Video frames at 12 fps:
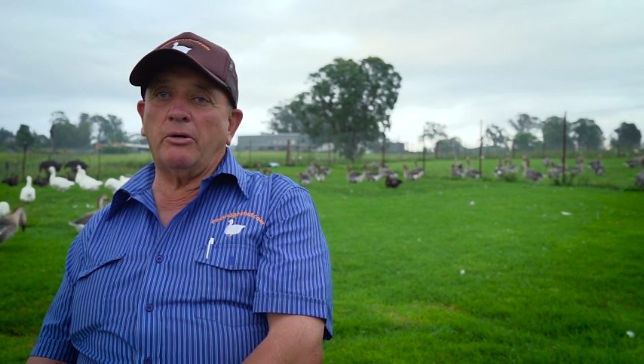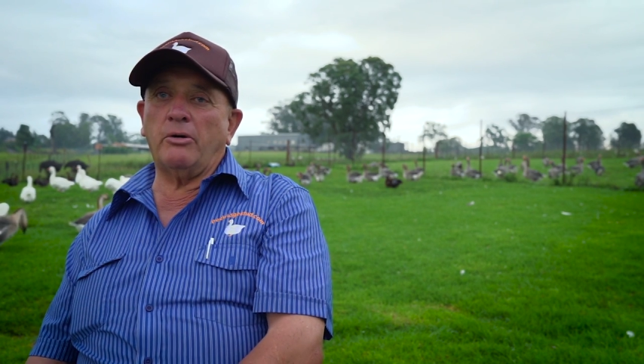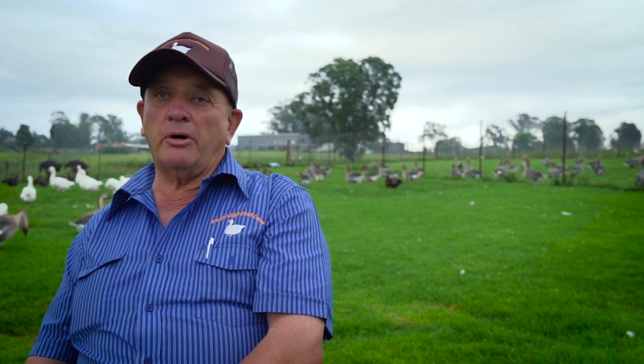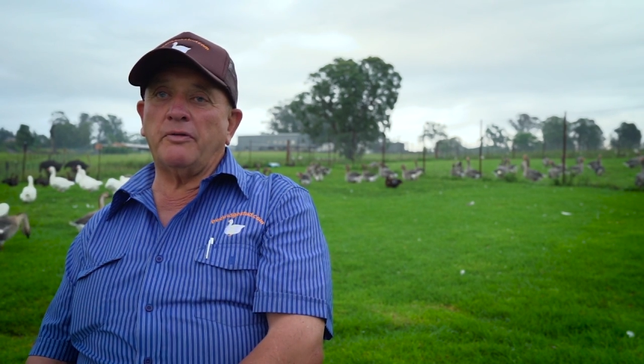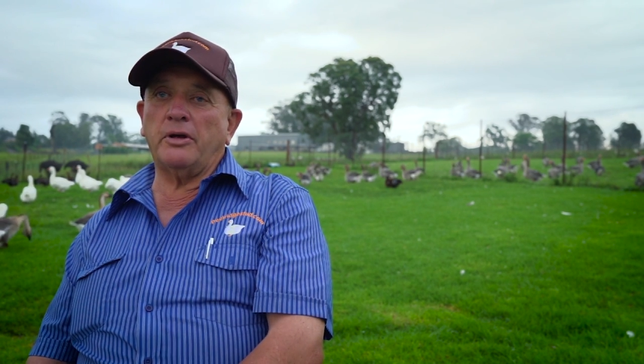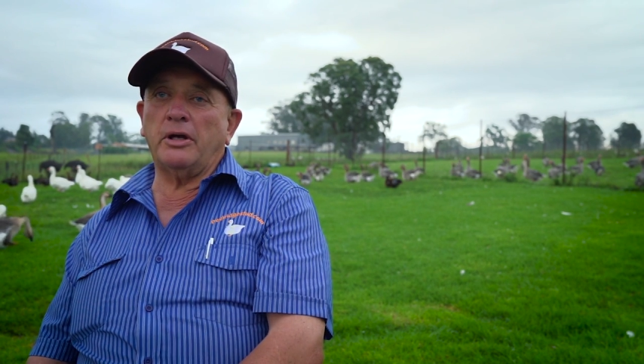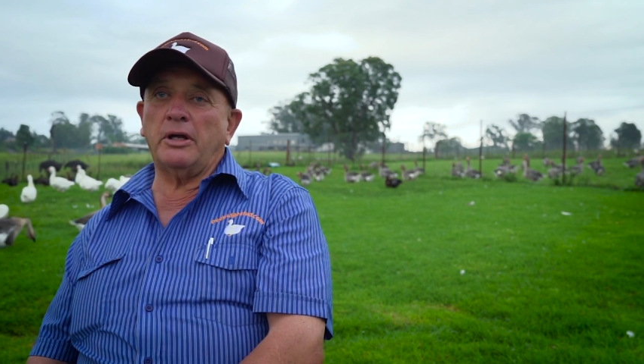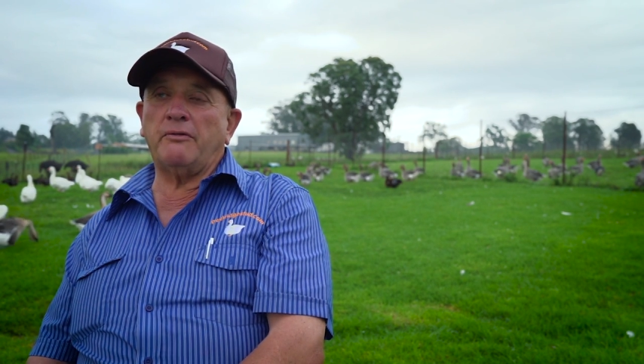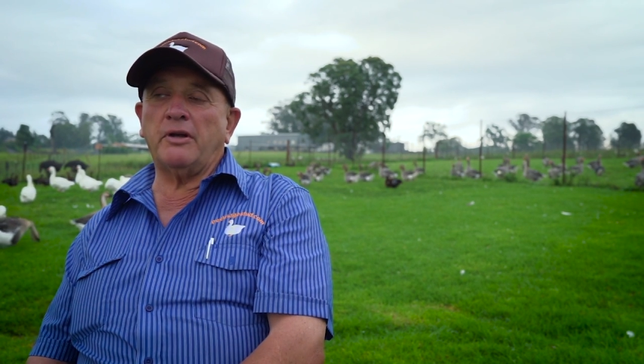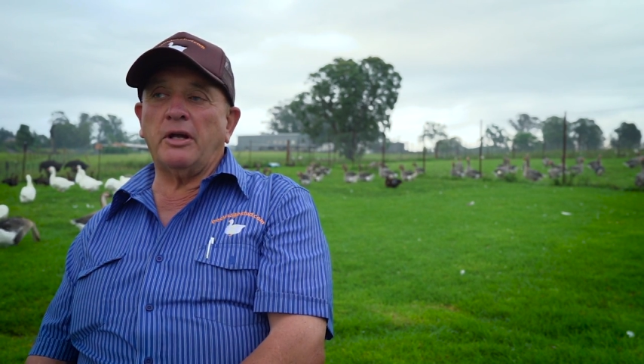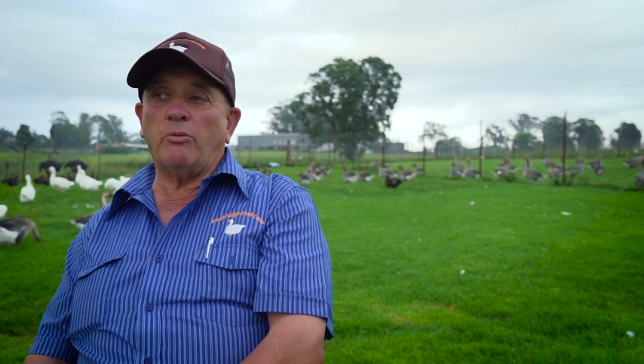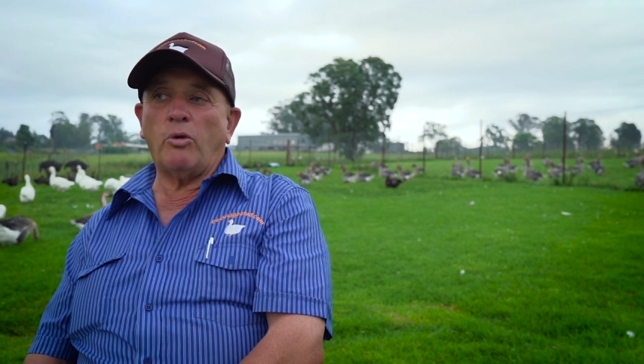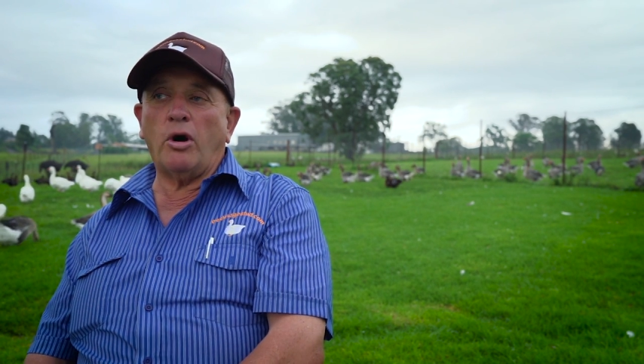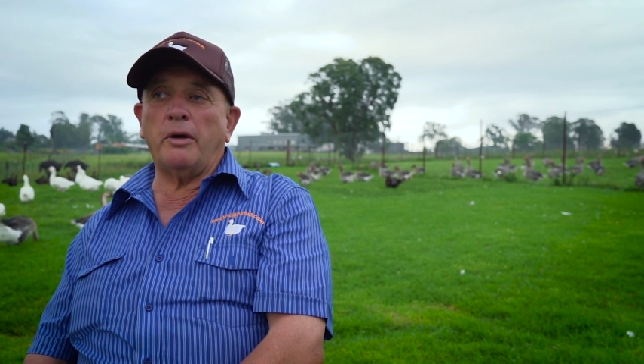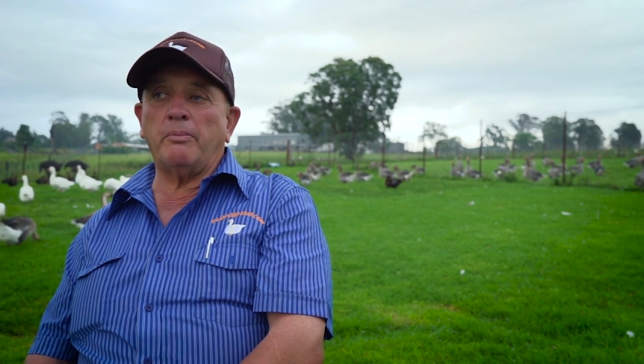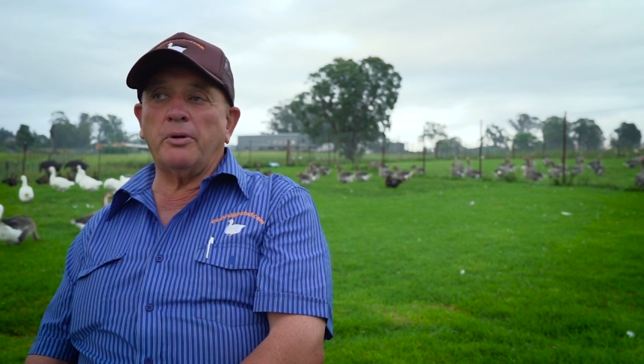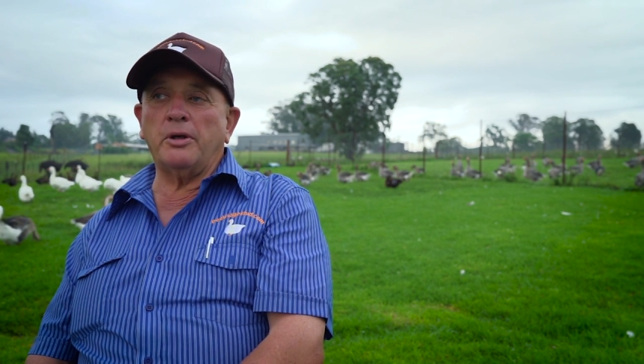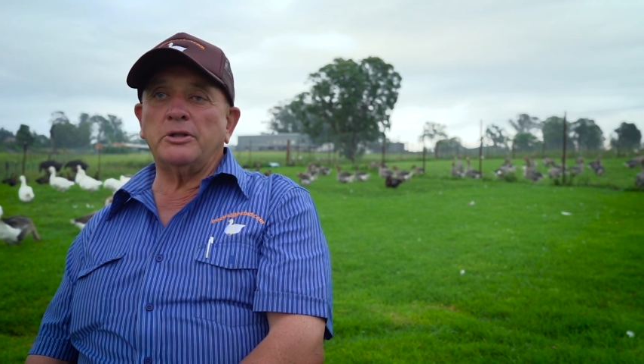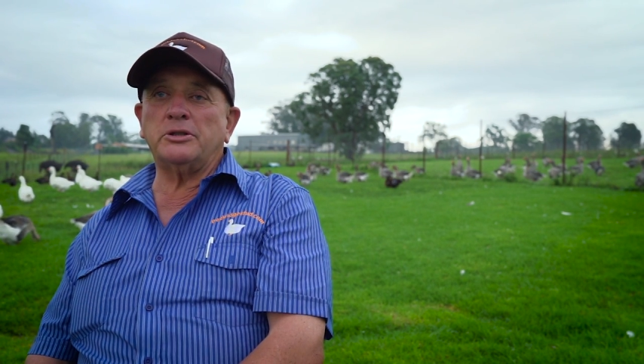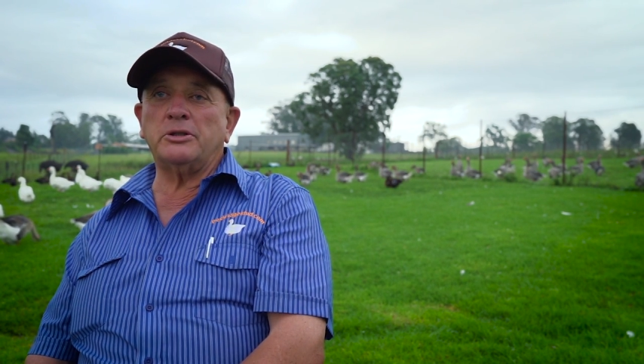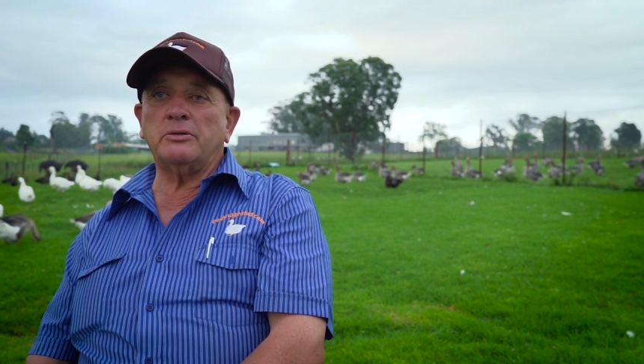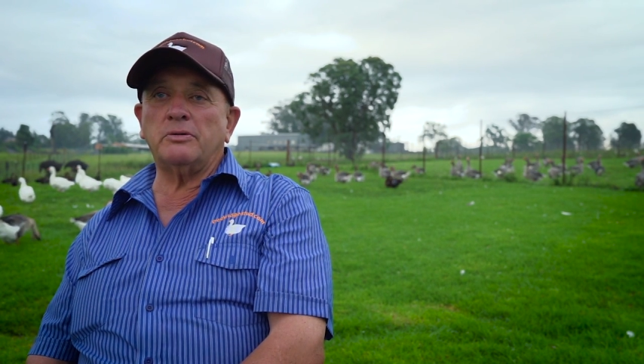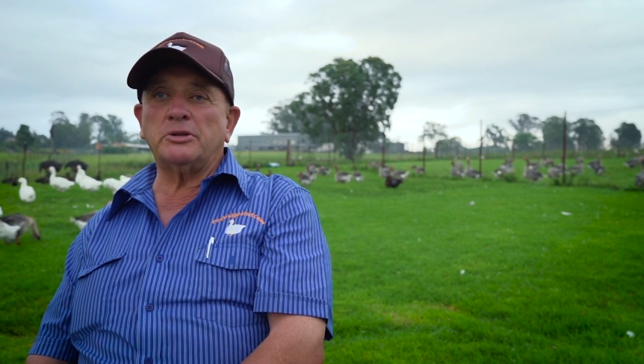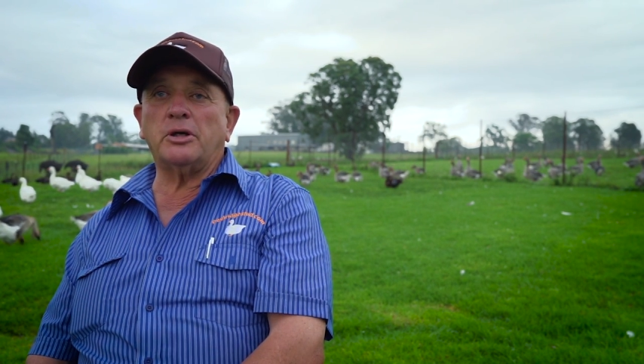or if you get white birds,
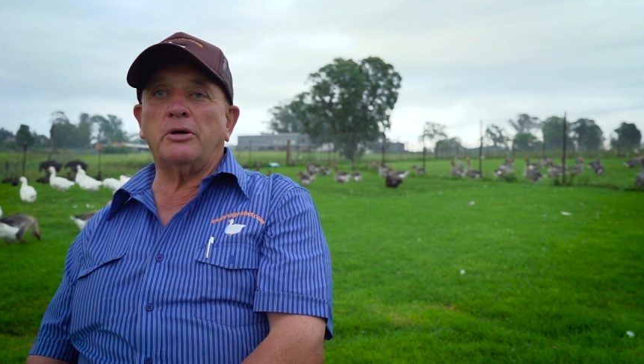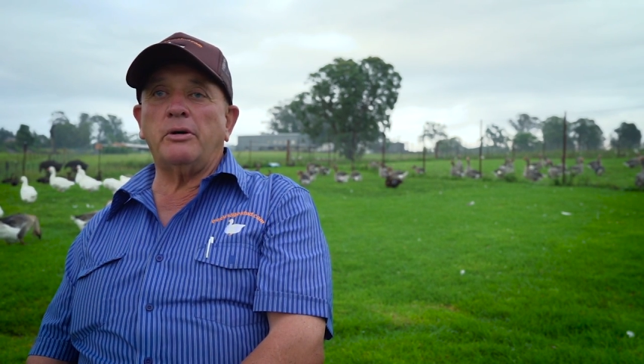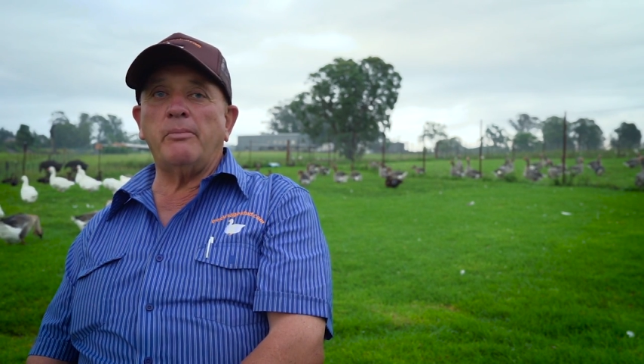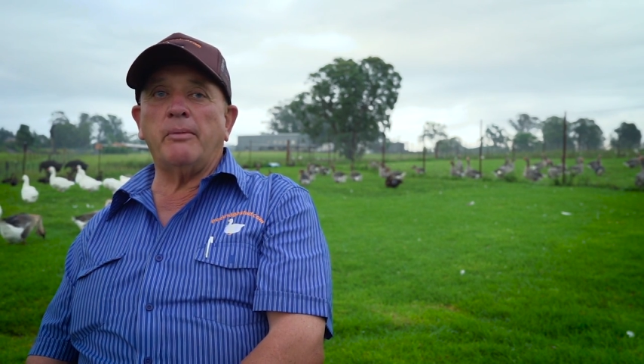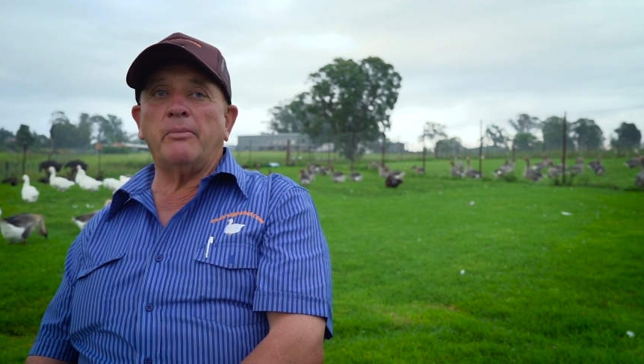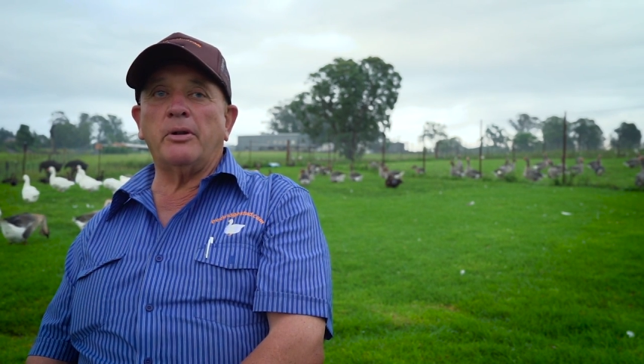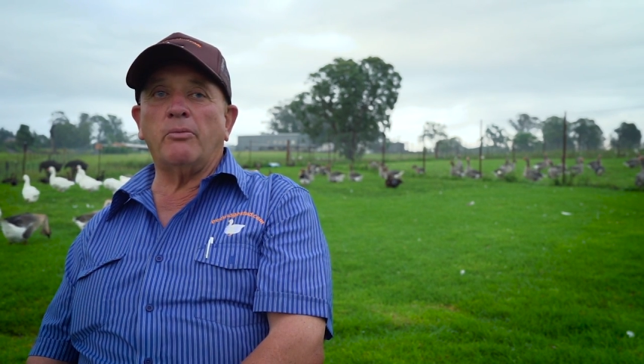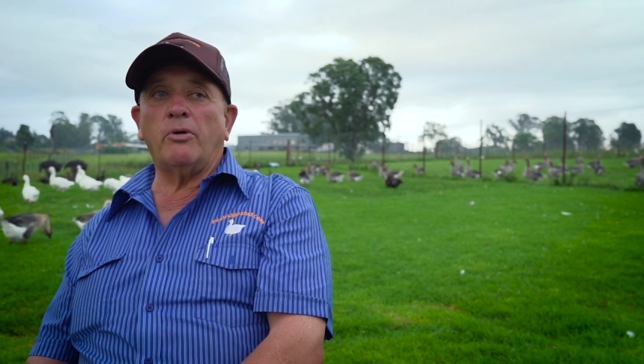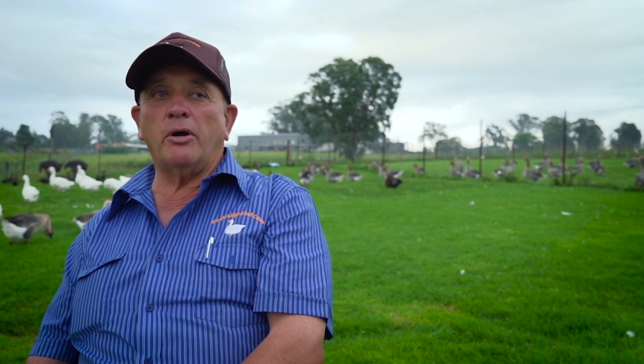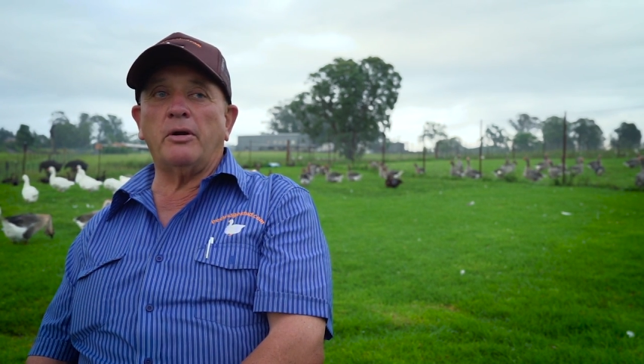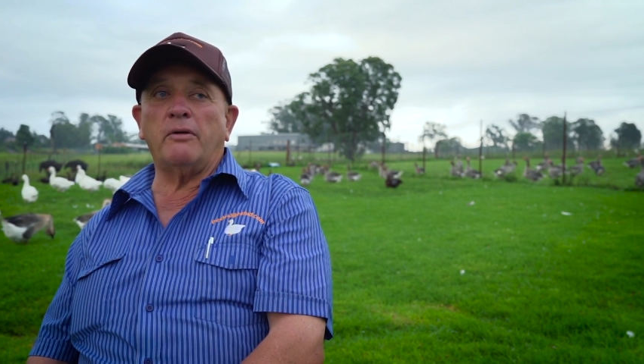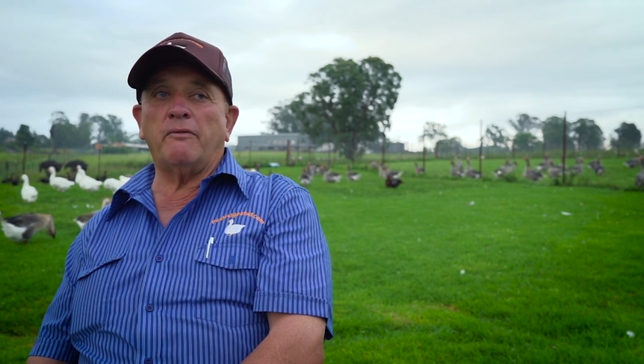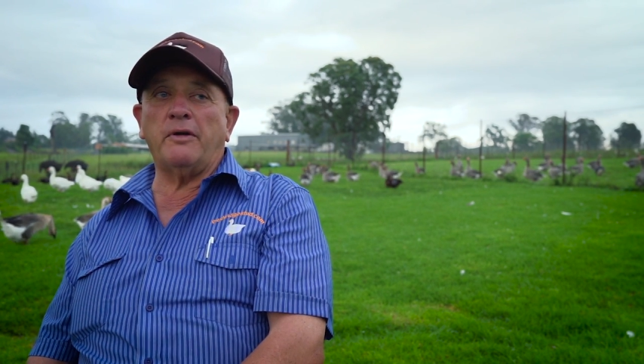you always got to remember the white